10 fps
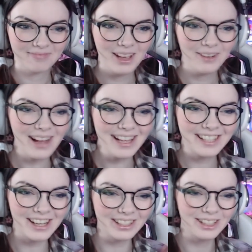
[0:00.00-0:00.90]
Well
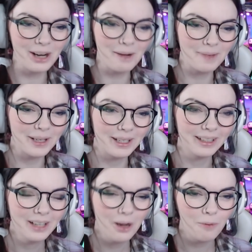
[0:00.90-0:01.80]
done, Chopper.
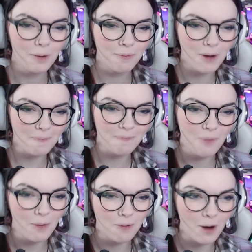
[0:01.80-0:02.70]
Whoop whoop
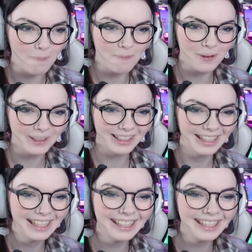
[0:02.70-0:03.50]
whoop whoop.